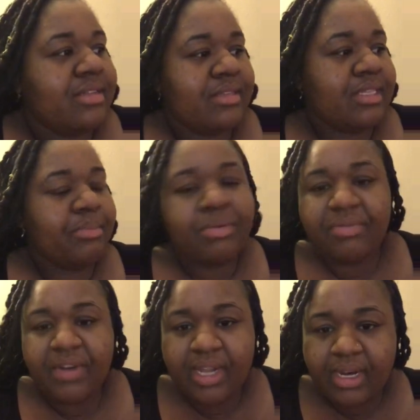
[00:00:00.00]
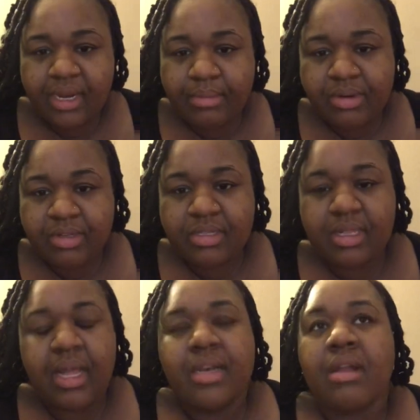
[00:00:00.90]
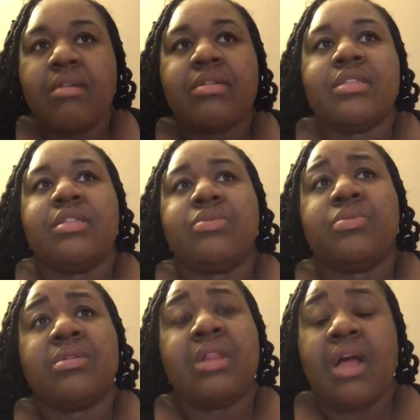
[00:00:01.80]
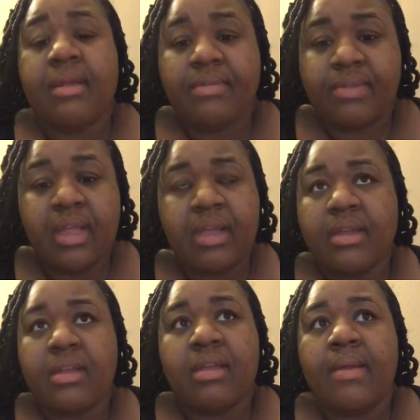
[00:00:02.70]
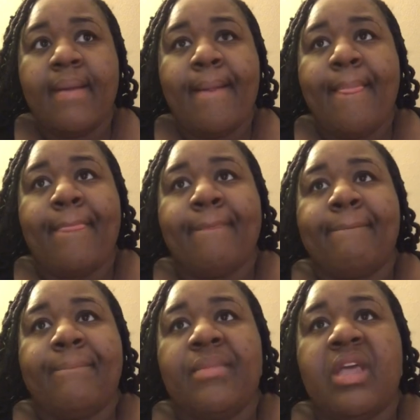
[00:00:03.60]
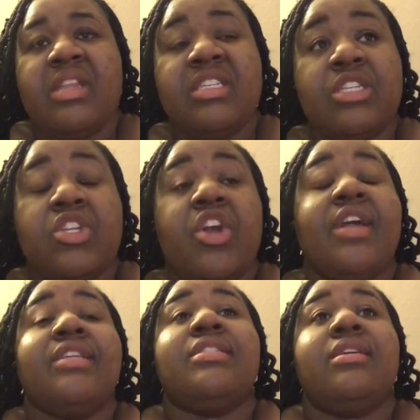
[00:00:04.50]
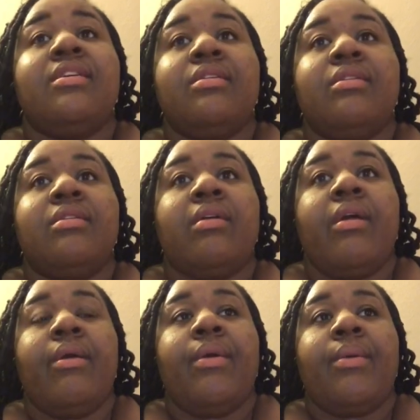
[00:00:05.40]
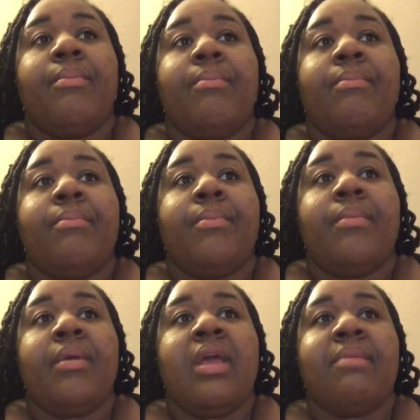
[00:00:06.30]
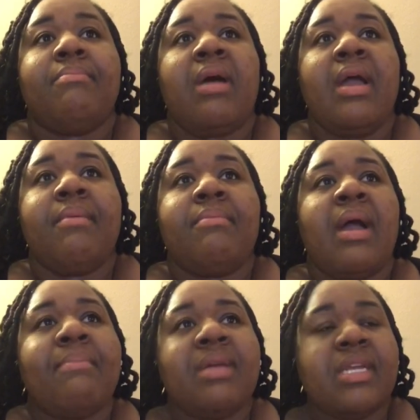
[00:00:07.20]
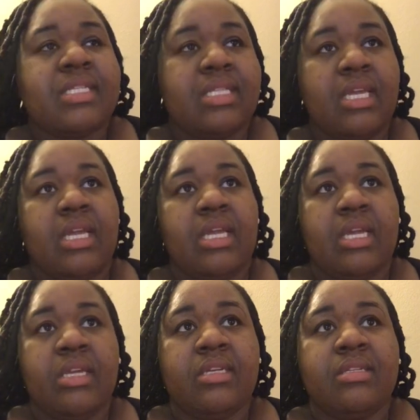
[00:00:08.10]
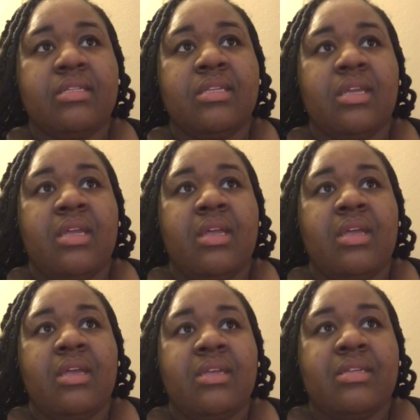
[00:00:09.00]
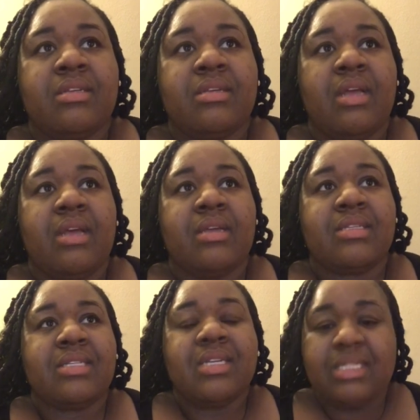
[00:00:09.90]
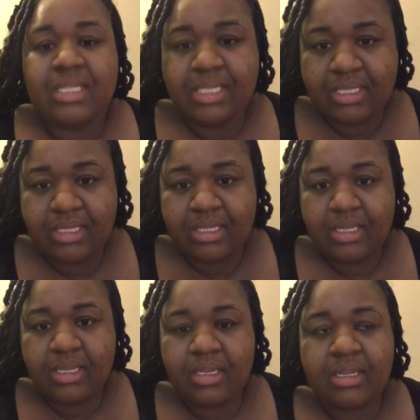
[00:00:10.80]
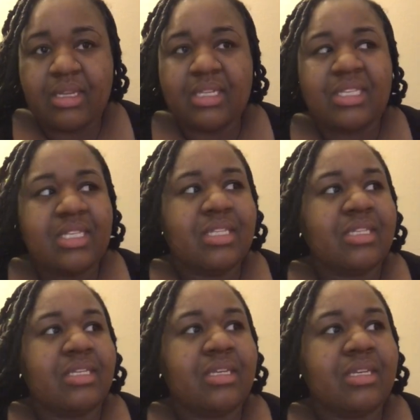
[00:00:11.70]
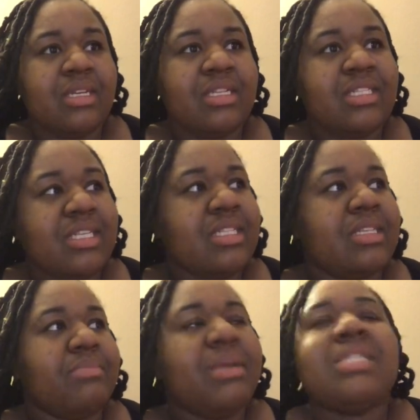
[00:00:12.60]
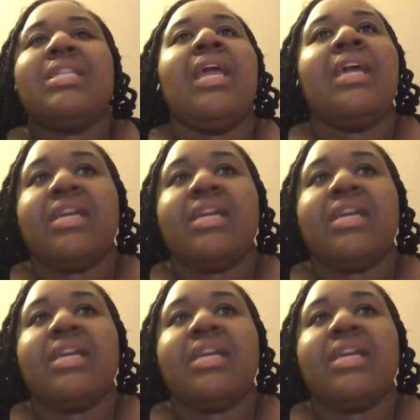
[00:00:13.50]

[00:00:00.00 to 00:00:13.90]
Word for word: simple fucking numbers. Like, no, this is real life. Like, and this is crazy. And my my biggest thing is consistency, consistency, consistent, but staying